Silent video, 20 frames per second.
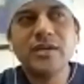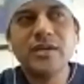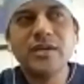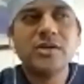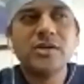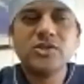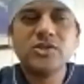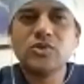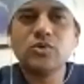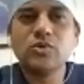
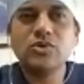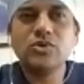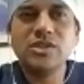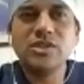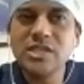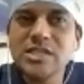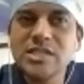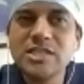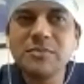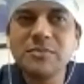So
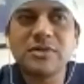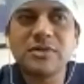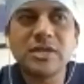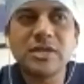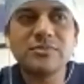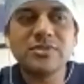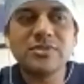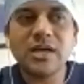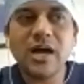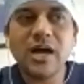these
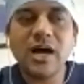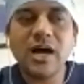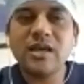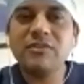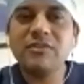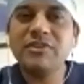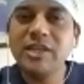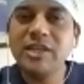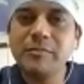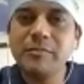symptoms are
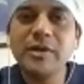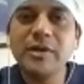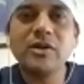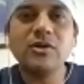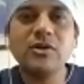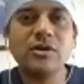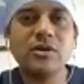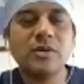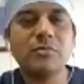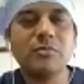very
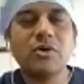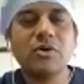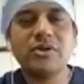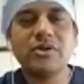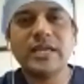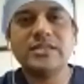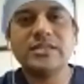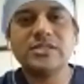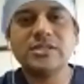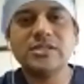peculiar about
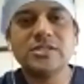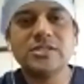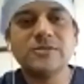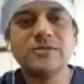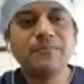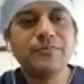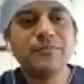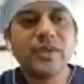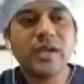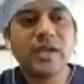
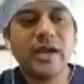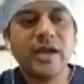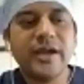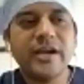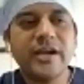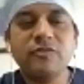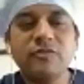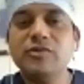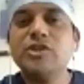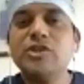cancers,
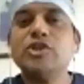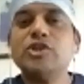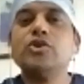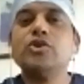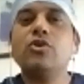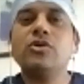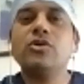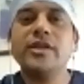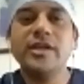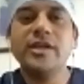and we should
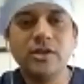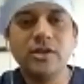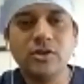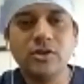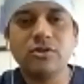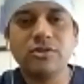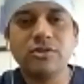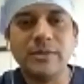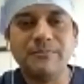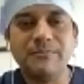not
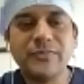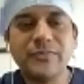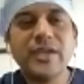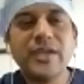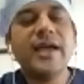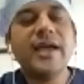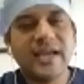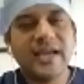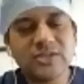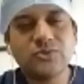ignore them.
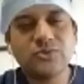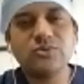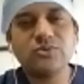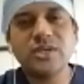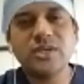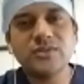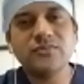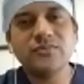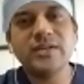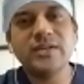As
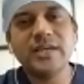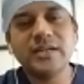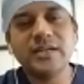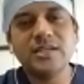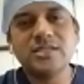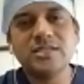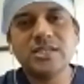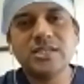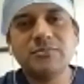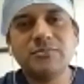soon as we get
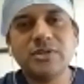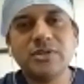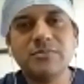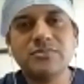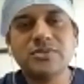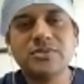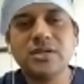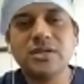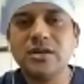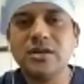these
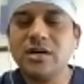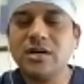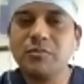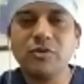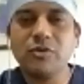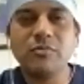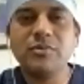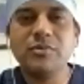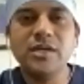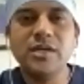symptoms,
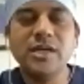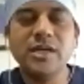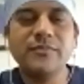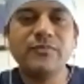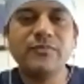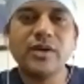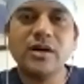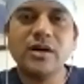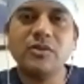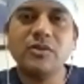
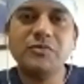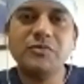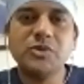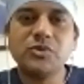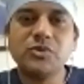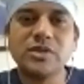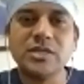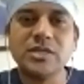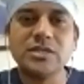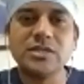probably we
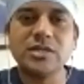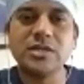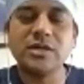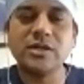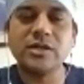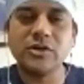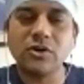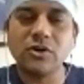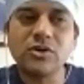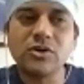should consult
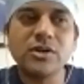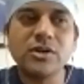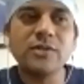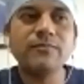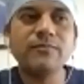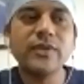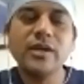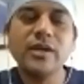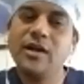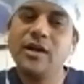a
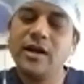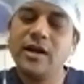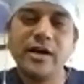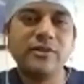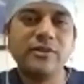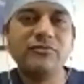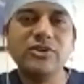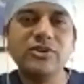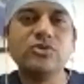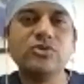doctor
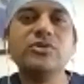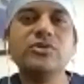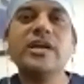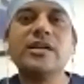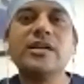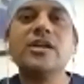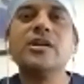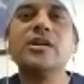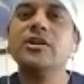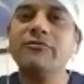and we should get
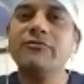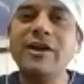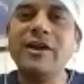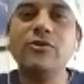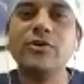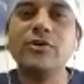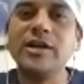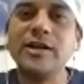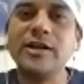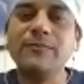it
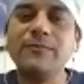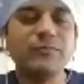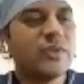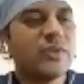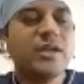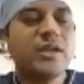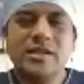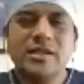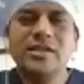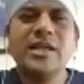evaluated.
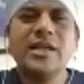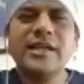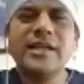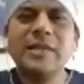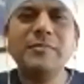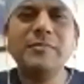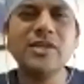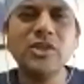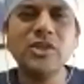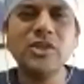They
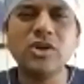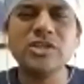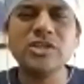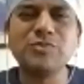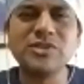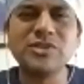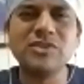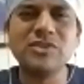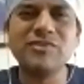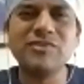can be a
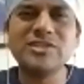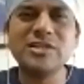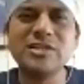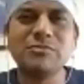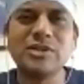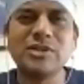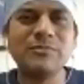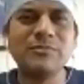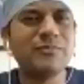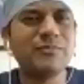non-specific
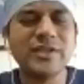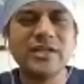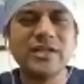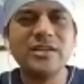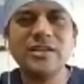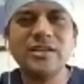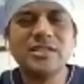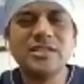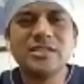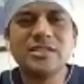symptom.
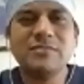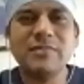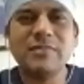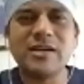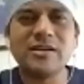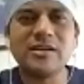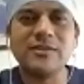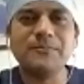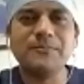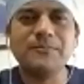It doesn't
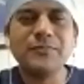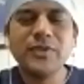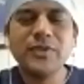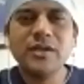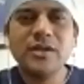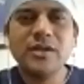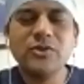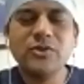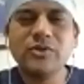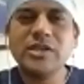matter.
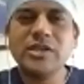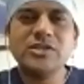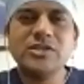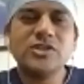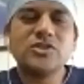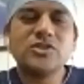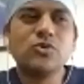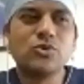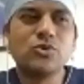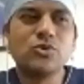You can
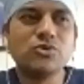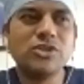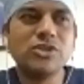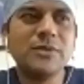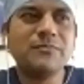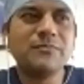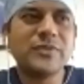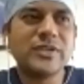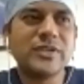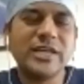just go to
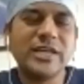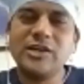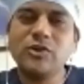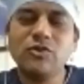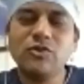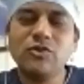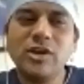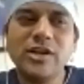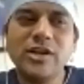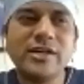them, get it
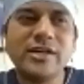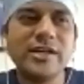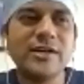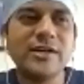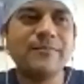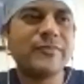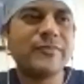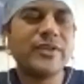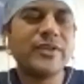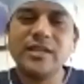
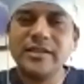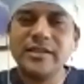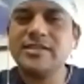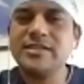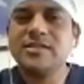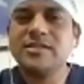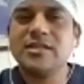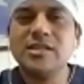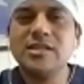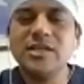evaluated. There's
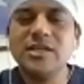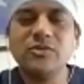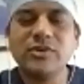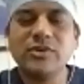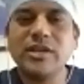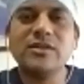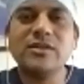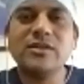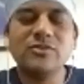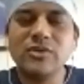nothing, you
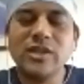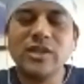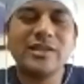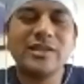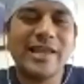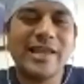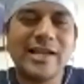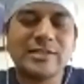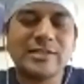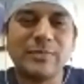can
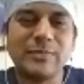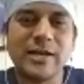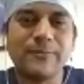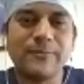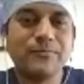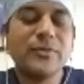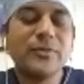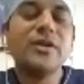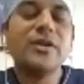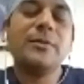relax back.
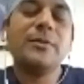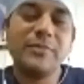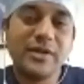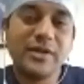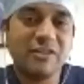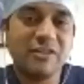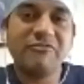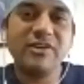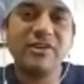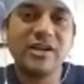But
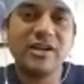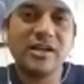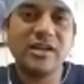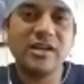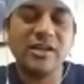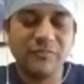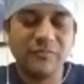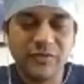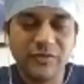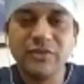
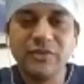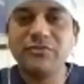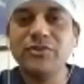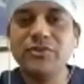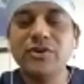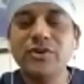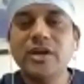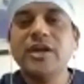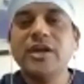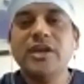definitely, if
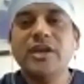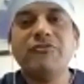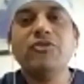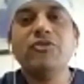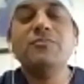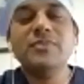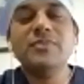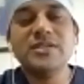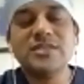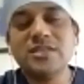you
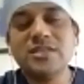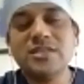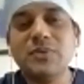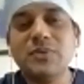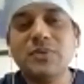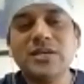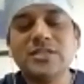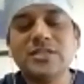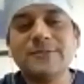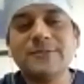miss the
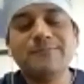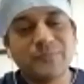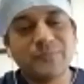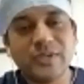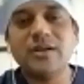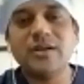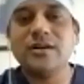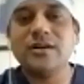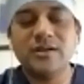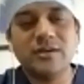bus,
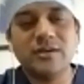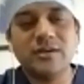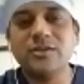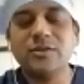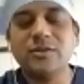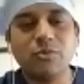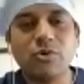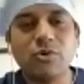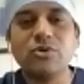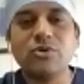the
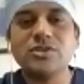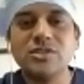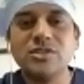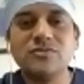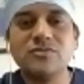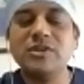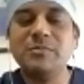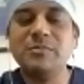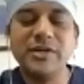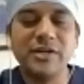prognosis
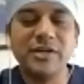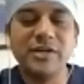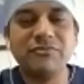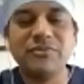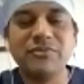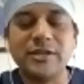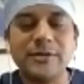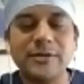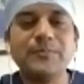will be different.